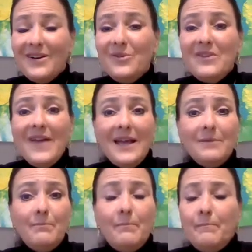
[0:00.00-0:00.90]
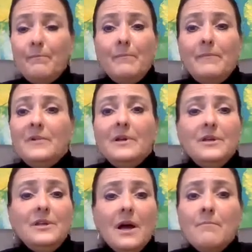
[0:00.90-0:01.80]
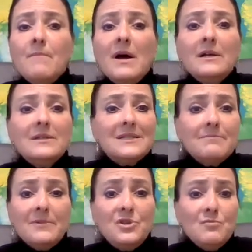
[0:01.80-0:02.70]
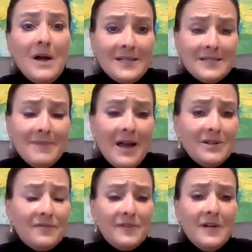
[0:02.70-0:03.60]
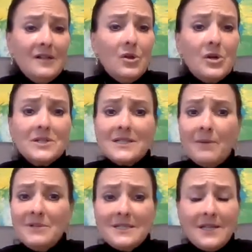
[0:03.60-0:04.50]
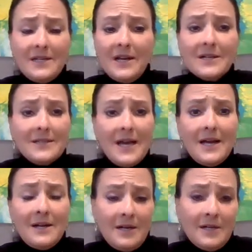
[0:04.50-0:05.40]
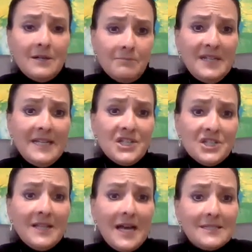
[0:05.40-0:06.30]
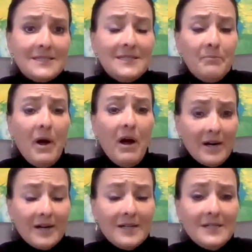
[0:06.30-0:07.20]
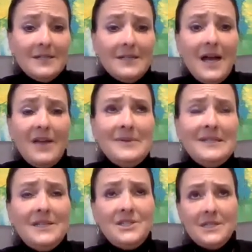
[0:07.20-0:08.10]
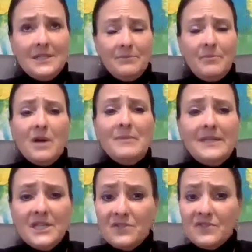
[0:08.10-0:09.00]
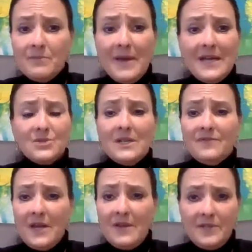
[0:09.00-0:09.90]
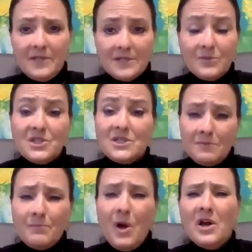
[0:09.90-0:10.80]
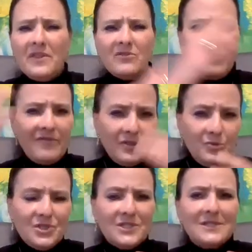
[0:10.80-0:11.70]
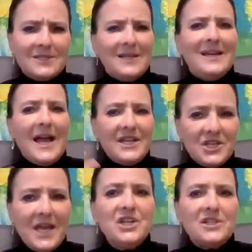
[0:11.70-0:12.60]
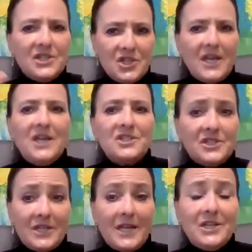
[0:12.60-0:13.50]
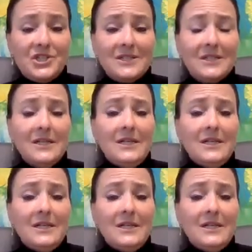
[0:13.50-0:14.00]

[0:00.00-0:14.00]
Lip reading: we've had humongous amount of lawyers come to study our mediation classes at the bar. I've been teaching at the bar mediation for the past 25 years, which is part of the revolution, is education, education, education.